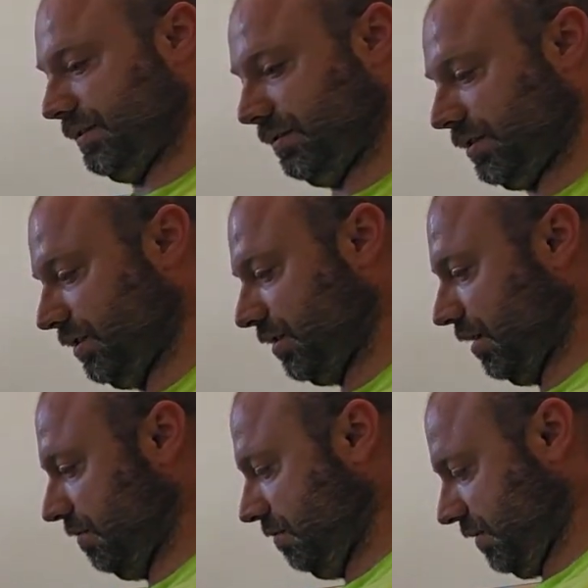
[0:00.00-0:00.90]
Since
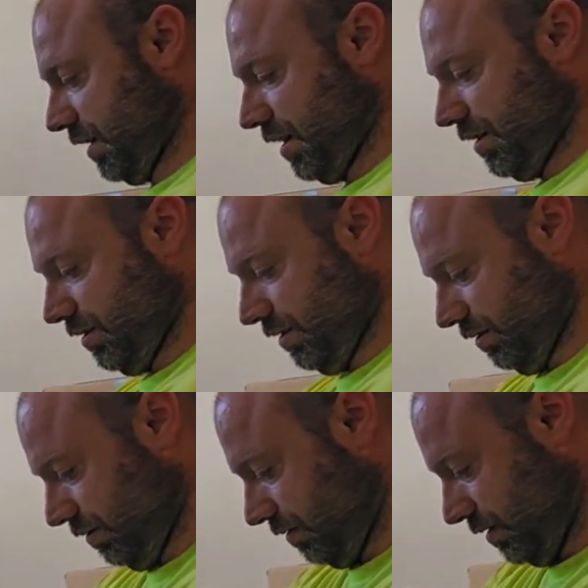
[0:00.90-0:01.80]
I'm kind of
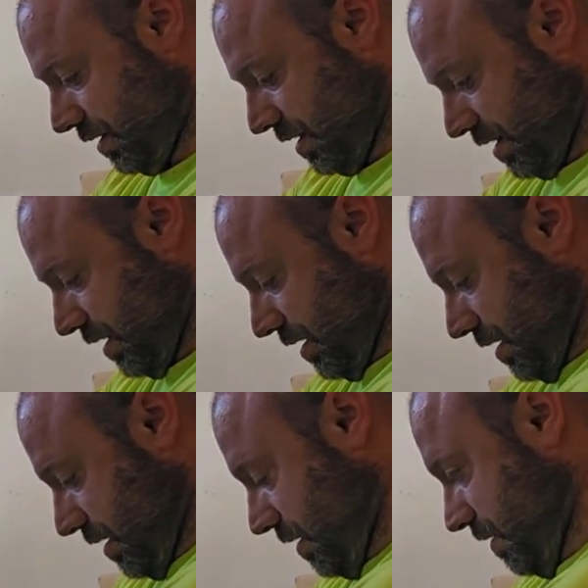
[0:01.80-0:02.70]
new,
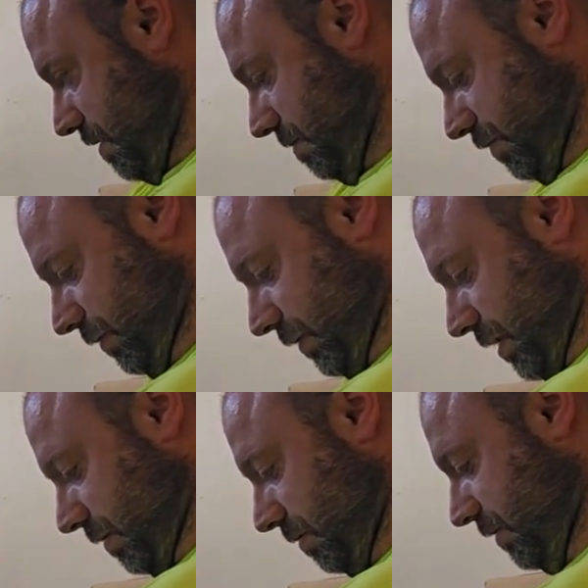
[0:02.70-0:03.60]

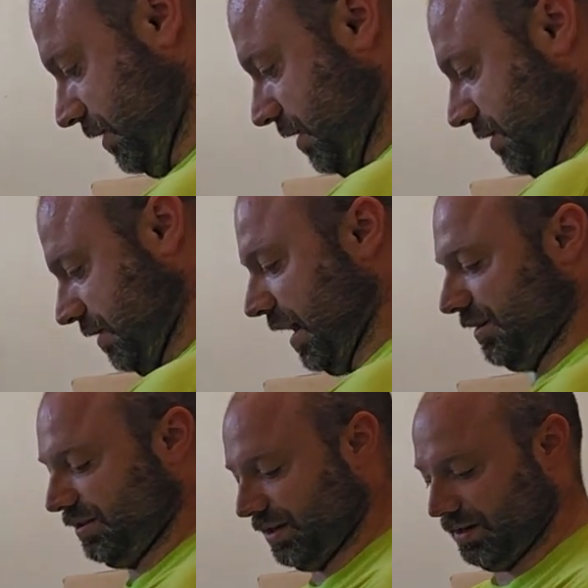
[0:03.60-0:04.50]
I
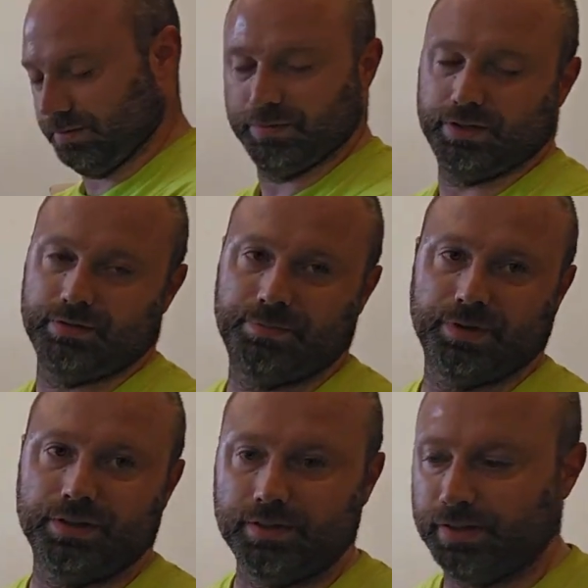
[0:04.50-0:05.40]
say I'm new,
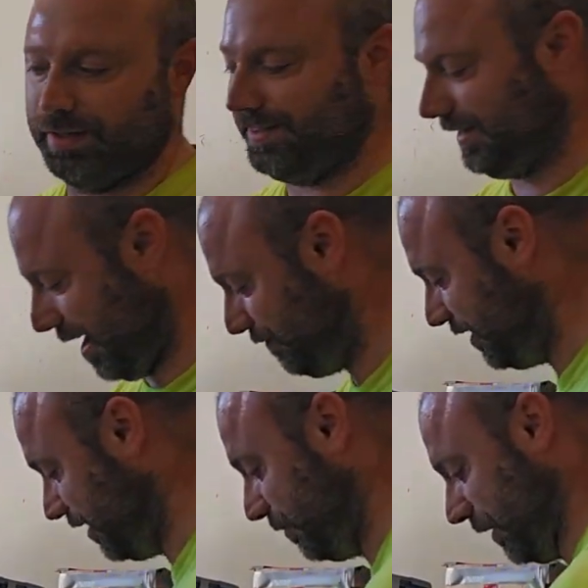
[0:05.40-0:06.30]
but I've
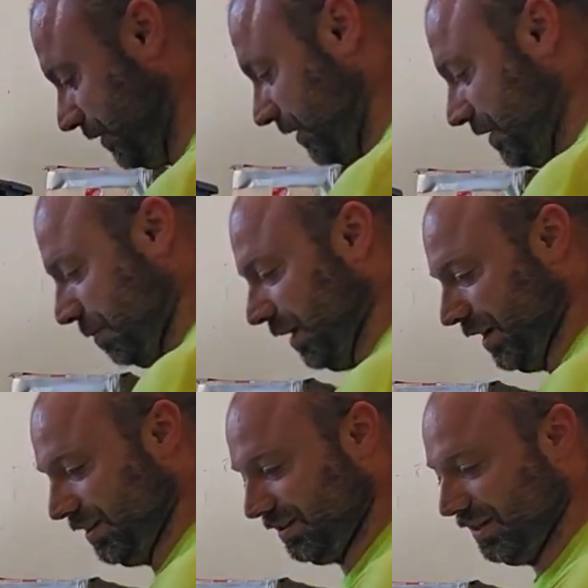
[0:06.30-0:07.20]
TIG welded in the
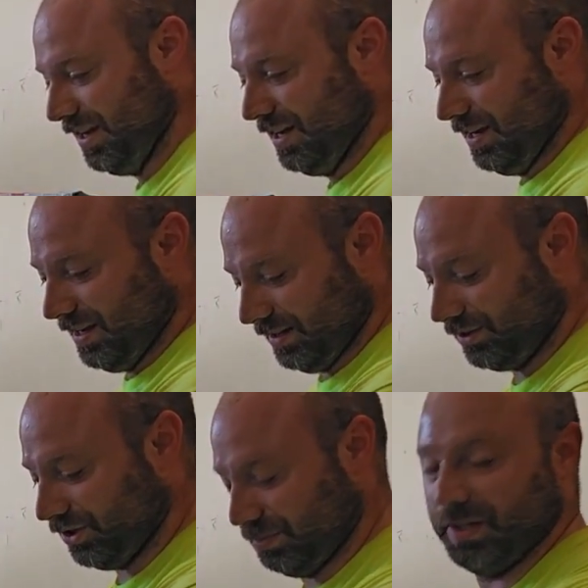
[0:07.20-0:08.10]
past. It's
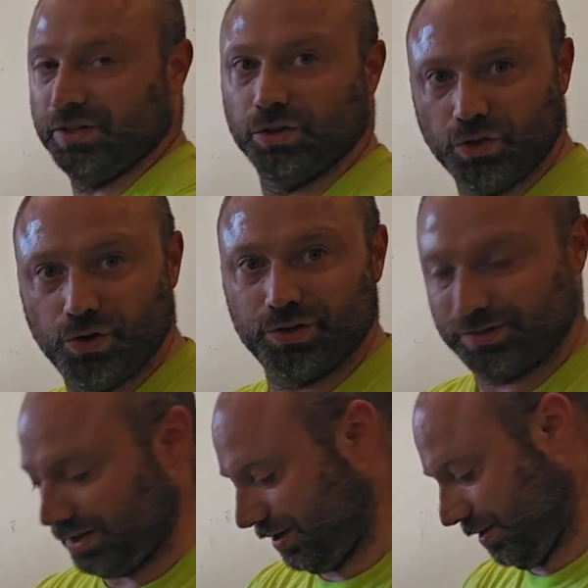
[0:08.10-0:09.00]
just been a long
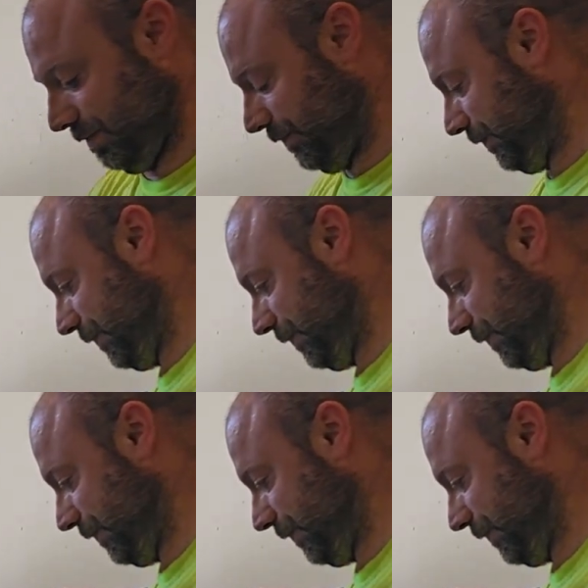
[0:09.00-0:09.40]
time.